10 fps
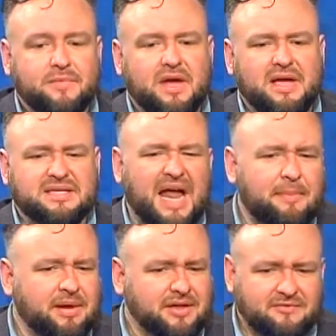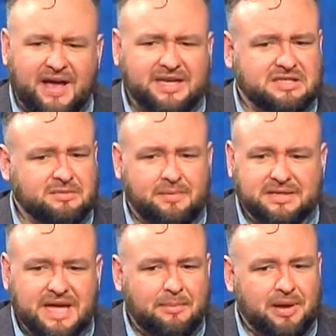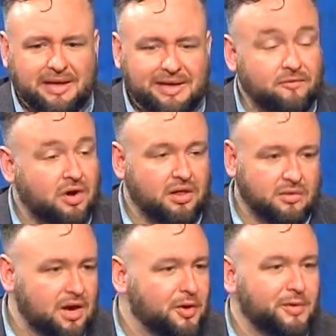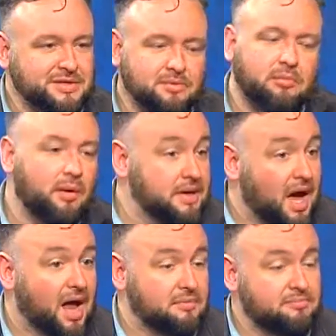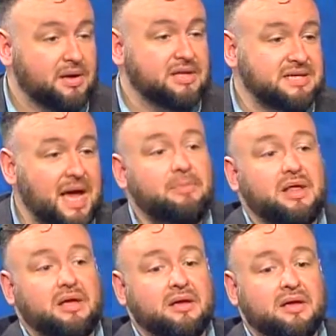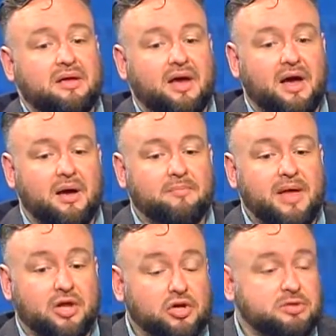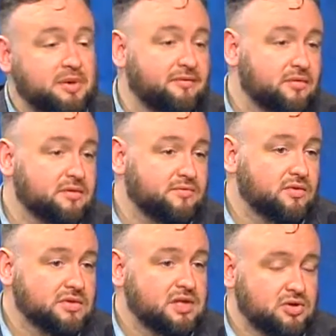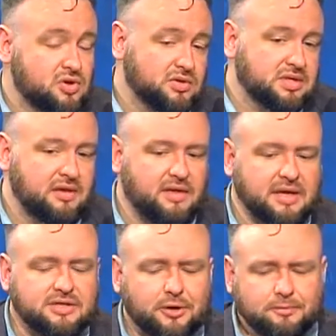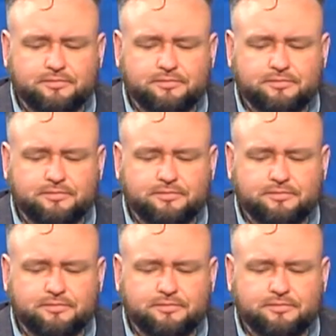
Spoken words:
Is it happening as fast as maybe it's happening in Denver, Colorado or somewhere? Probably not, but it's happening at a good speed for the city of Charleston, I think. So